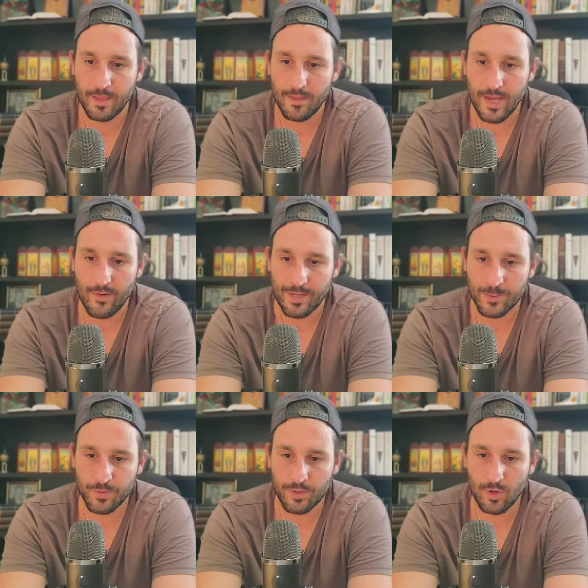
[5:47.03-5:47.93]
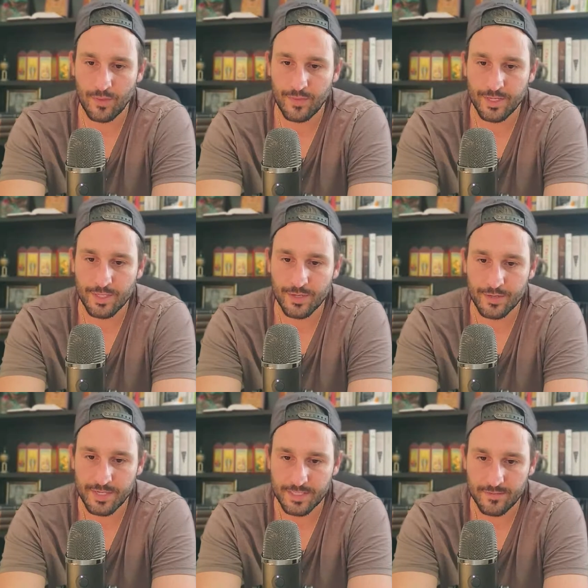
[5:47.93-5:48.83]
Thou hast put all things
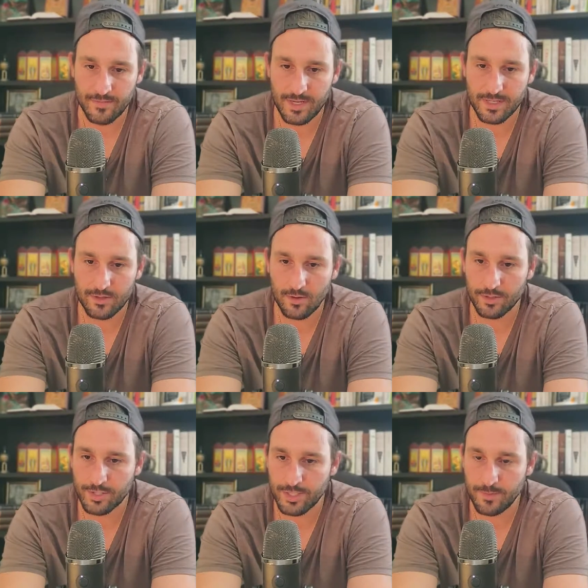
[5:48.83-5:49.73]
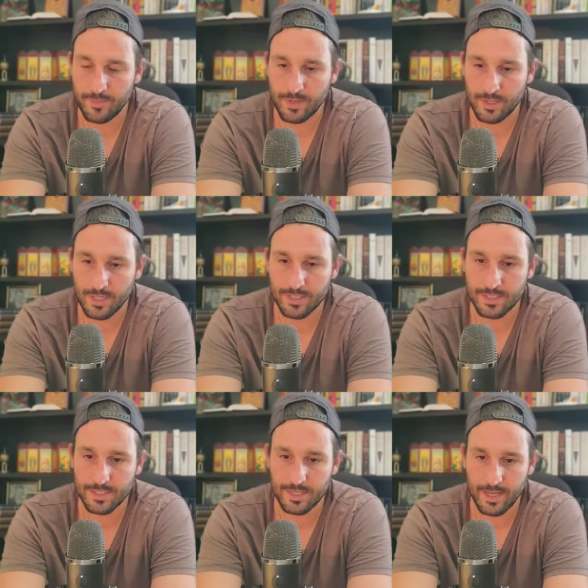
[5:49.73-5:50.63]
under his feet, all sheep and
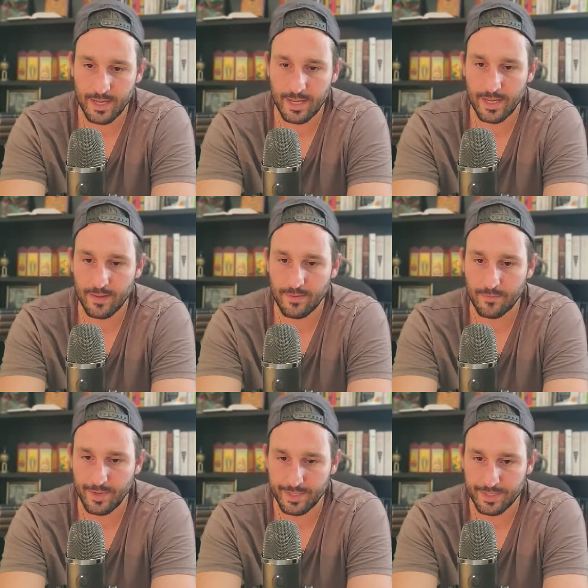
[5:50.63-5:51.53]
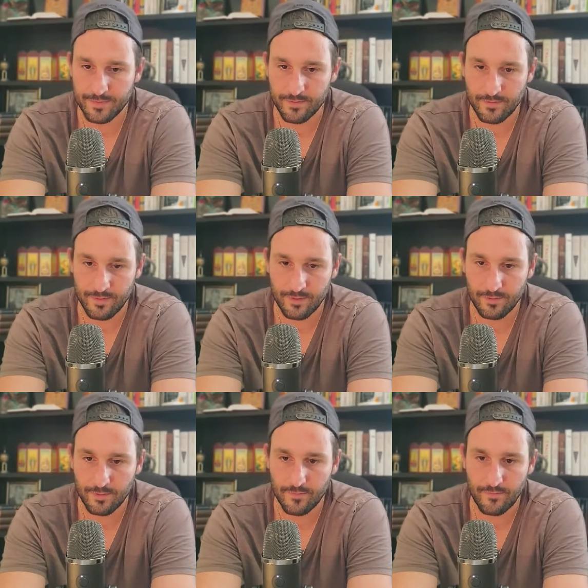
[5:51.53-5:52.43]
oxen, yea, and the beasts of the
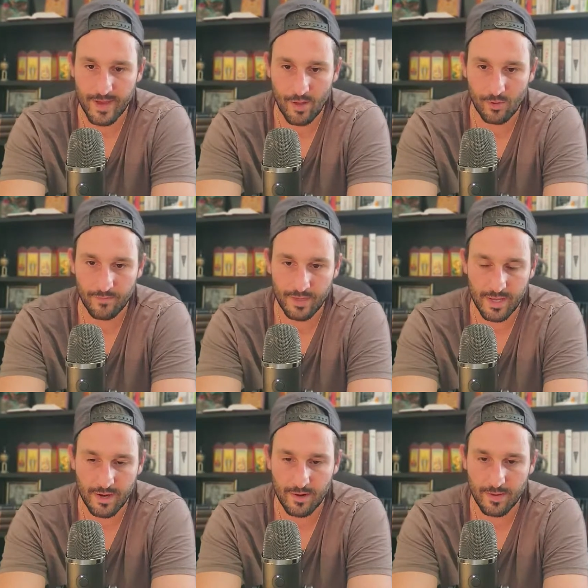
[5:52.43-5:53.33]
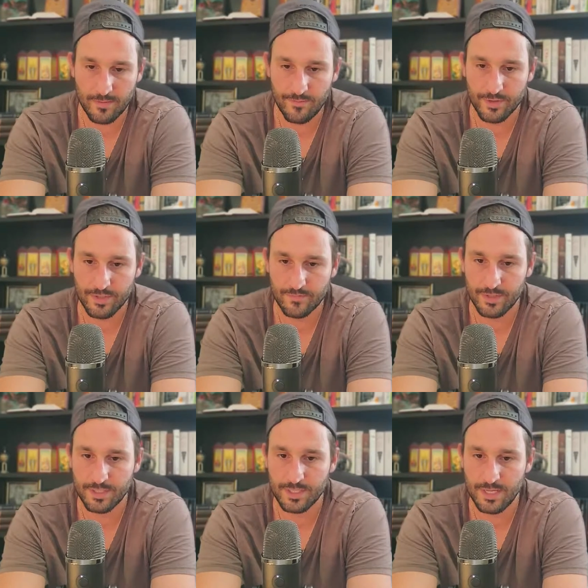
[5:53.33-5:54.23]
field, the fowl of the air, and the fish of
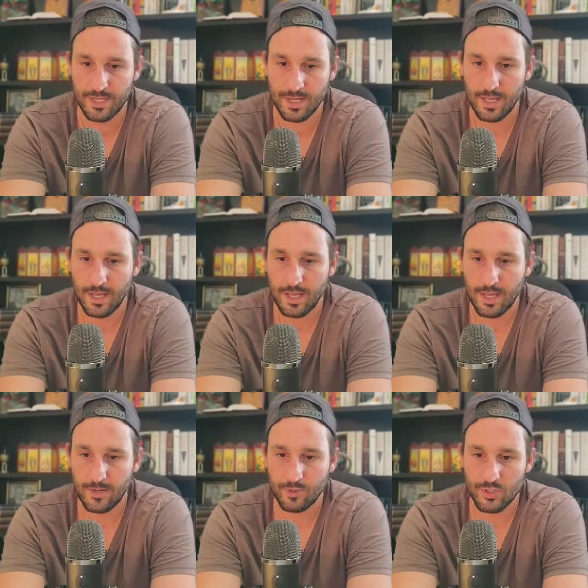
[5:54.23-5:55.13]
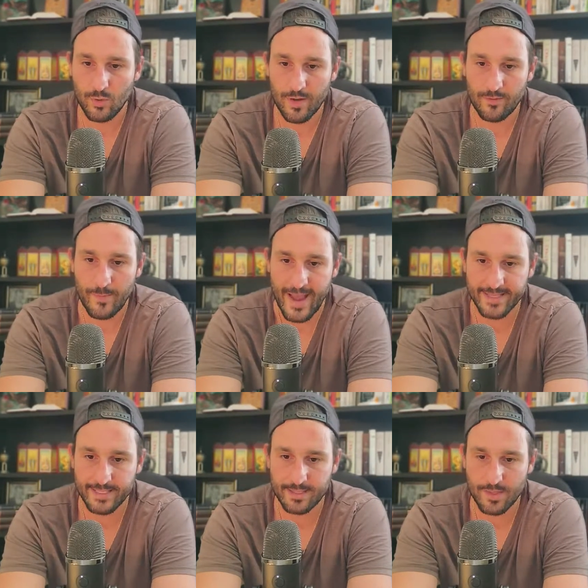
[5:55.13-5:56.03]
the sea, and whatsoever
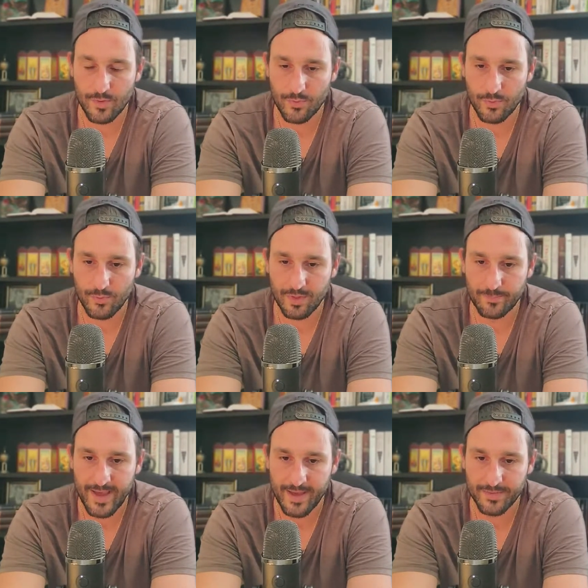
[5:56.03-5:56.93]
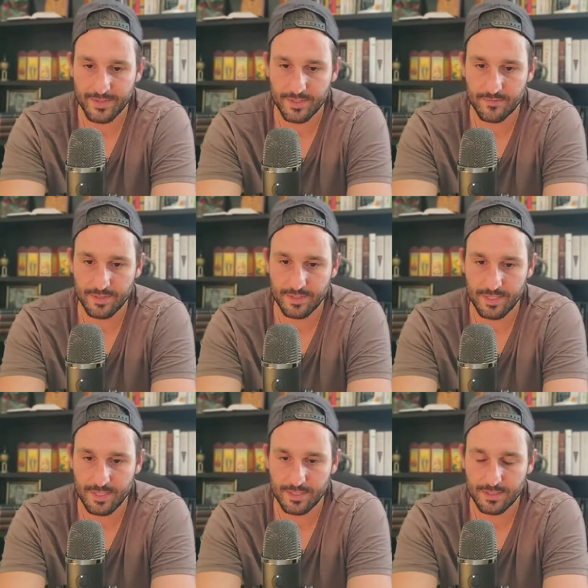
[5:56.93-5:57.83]
passeth through the paths of the
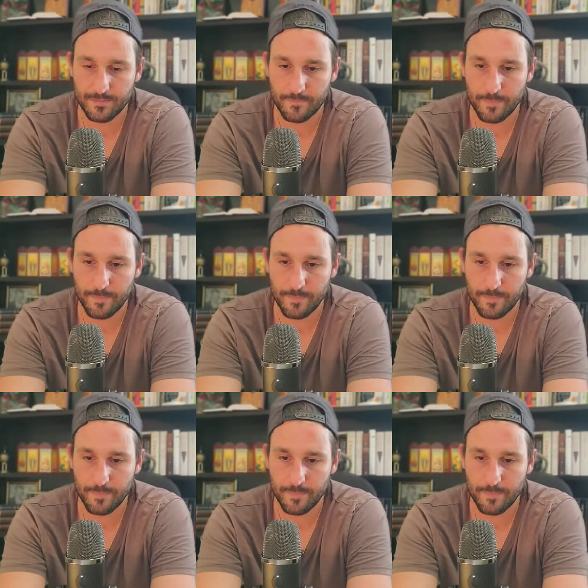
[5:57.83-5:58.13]
seas.